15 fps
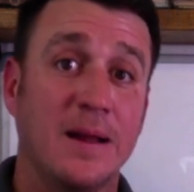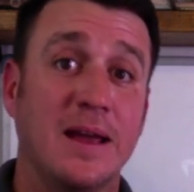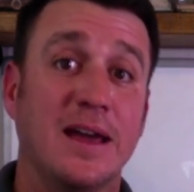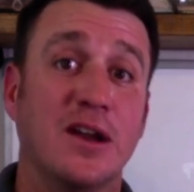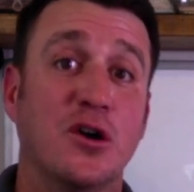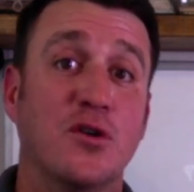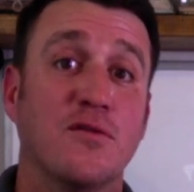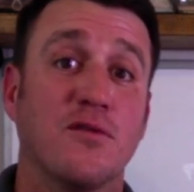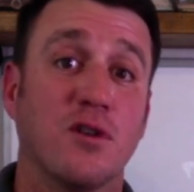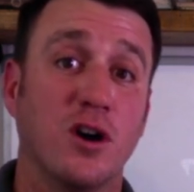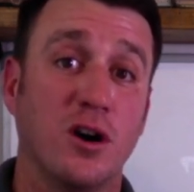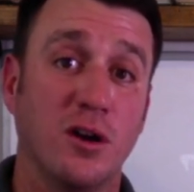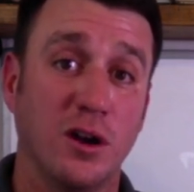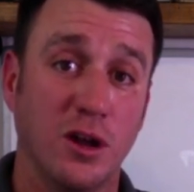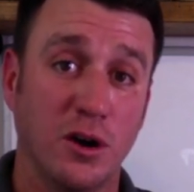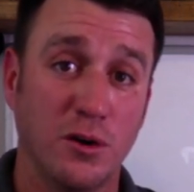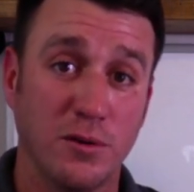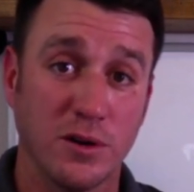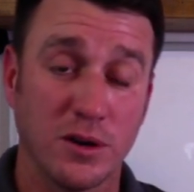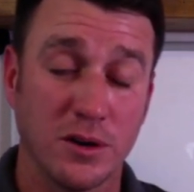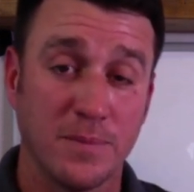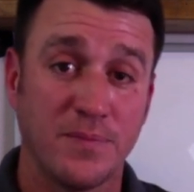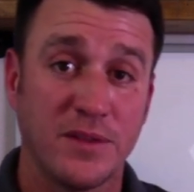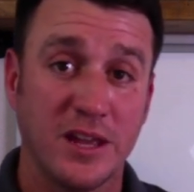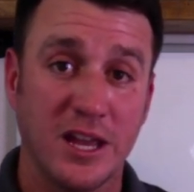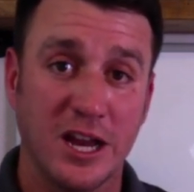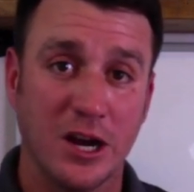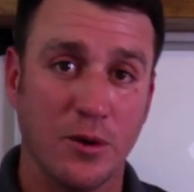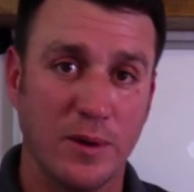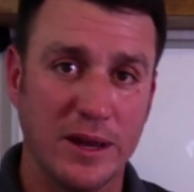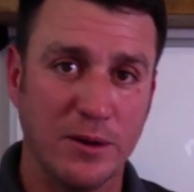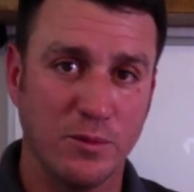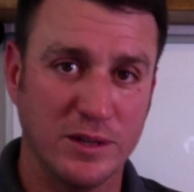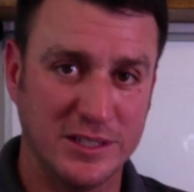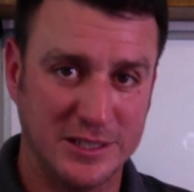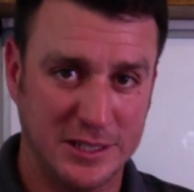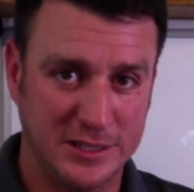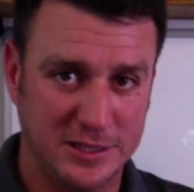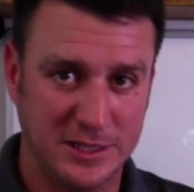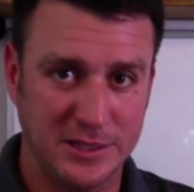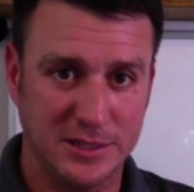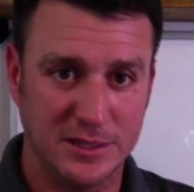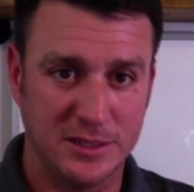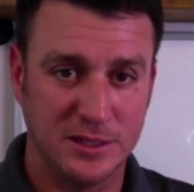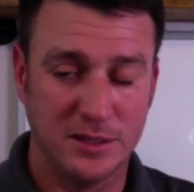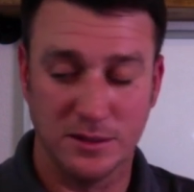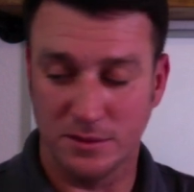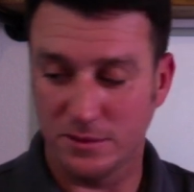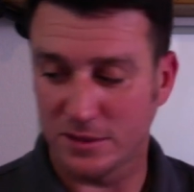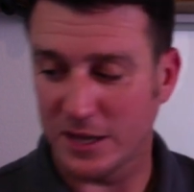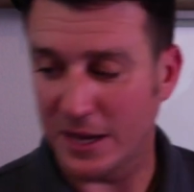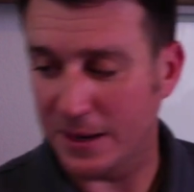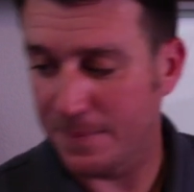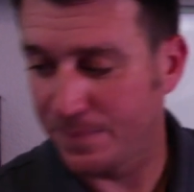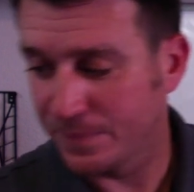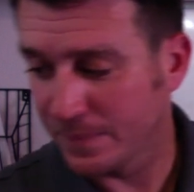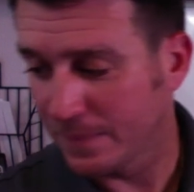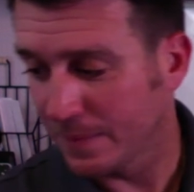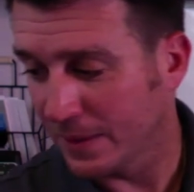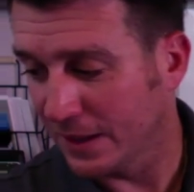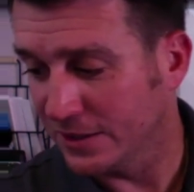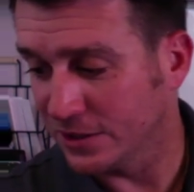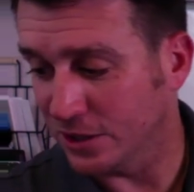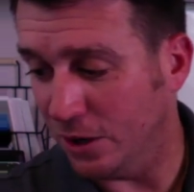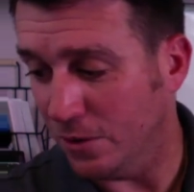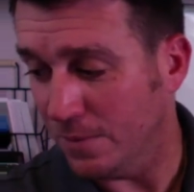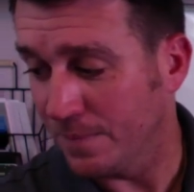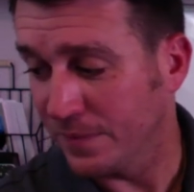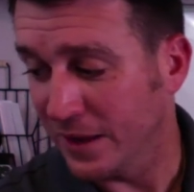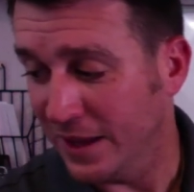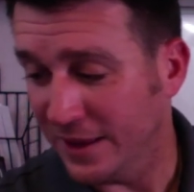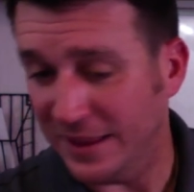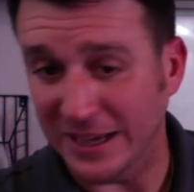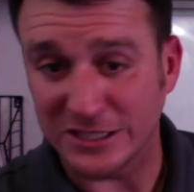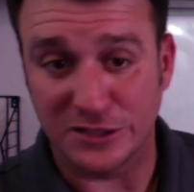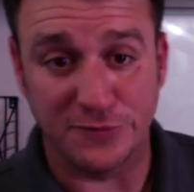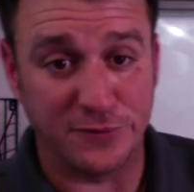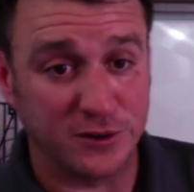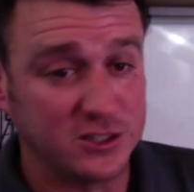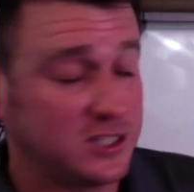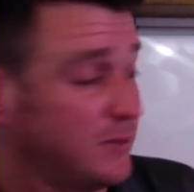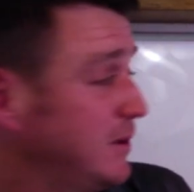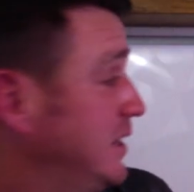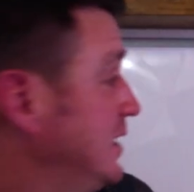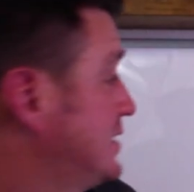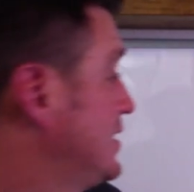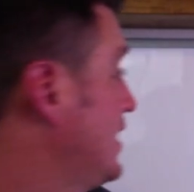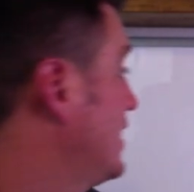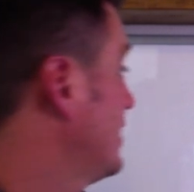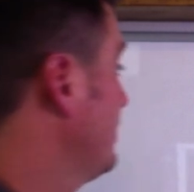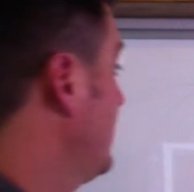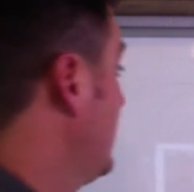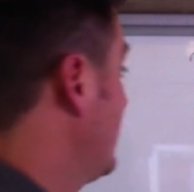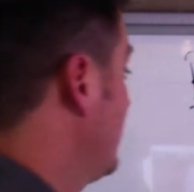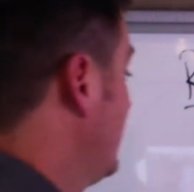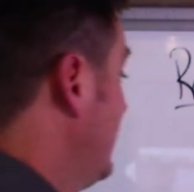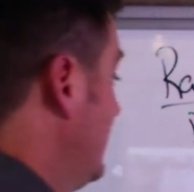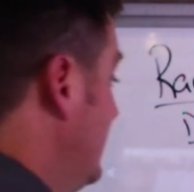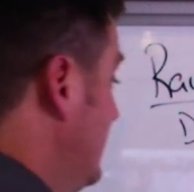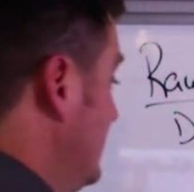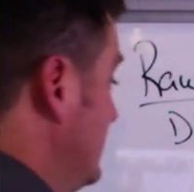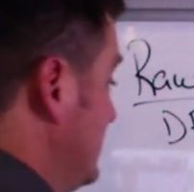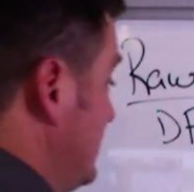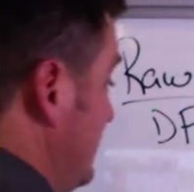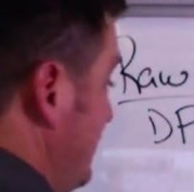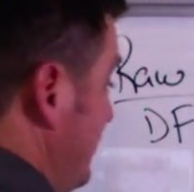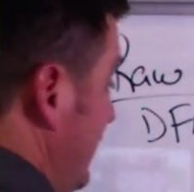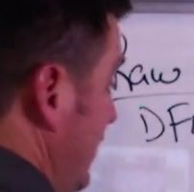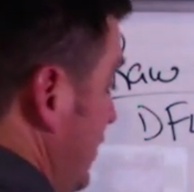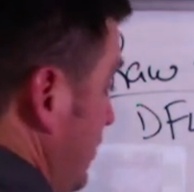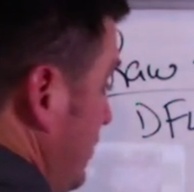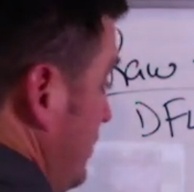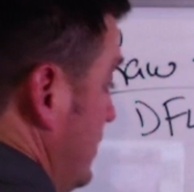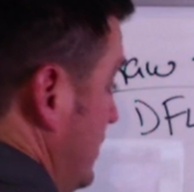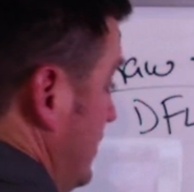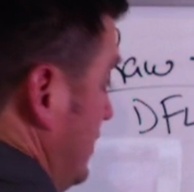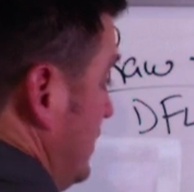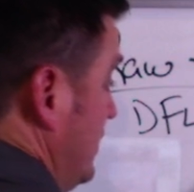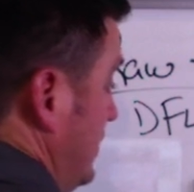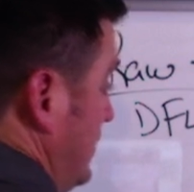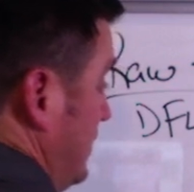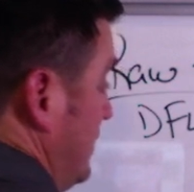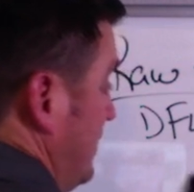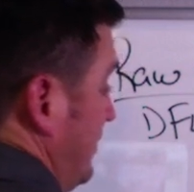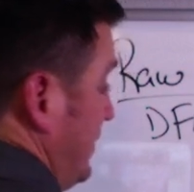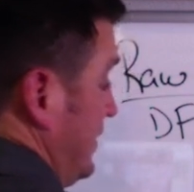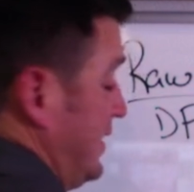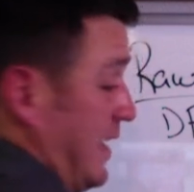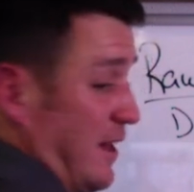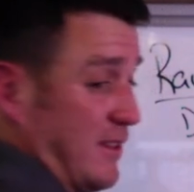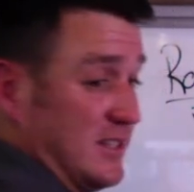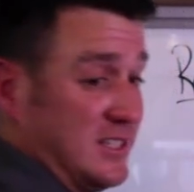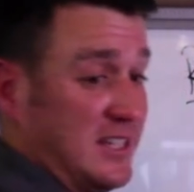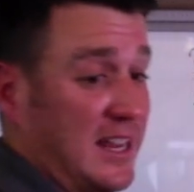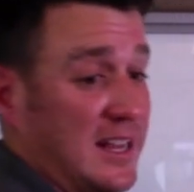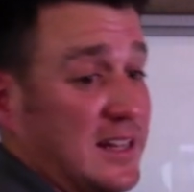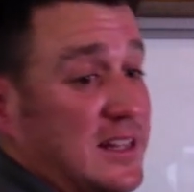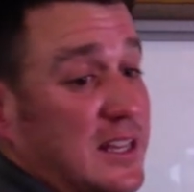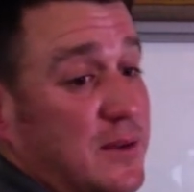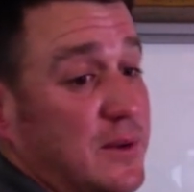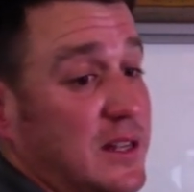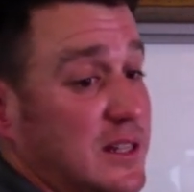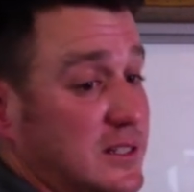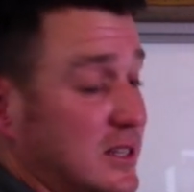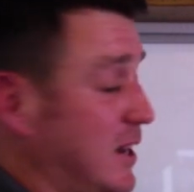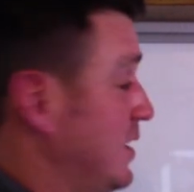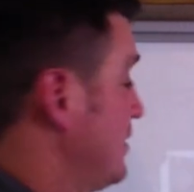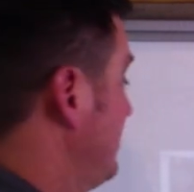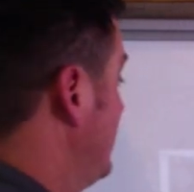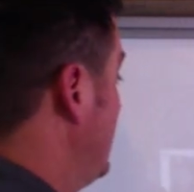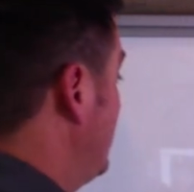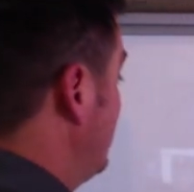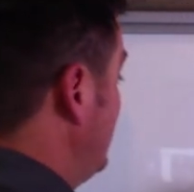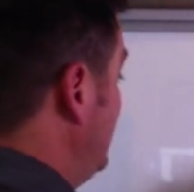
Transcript: and overall lower airway resistance, okay? So that's the first thing we need to talk about is flow. Now the second thing we need to talk about